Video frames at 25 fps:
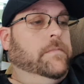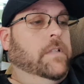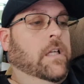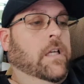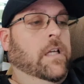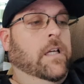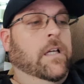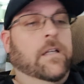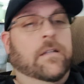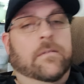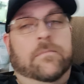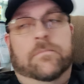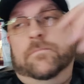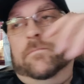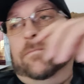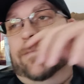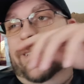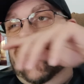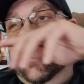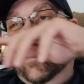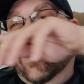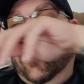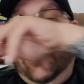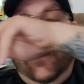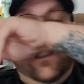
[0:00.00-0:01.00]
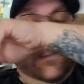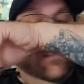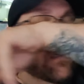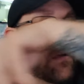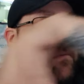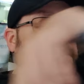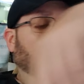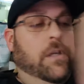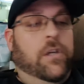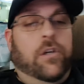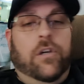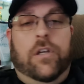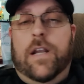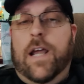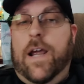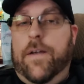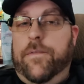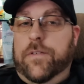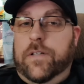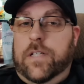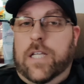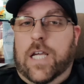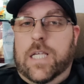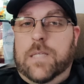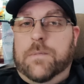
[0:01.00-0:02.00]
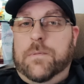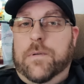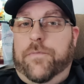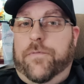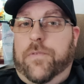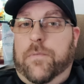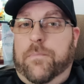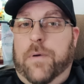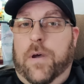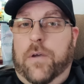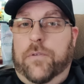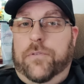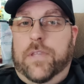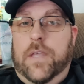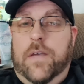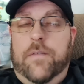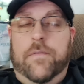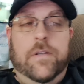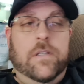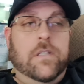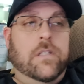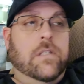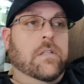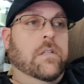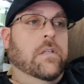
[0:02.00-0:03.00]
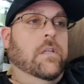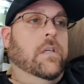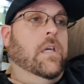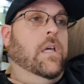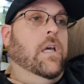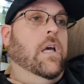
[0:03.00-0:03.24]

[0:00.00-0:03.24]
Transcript: Um, it's going to be a good advertisement for both of us.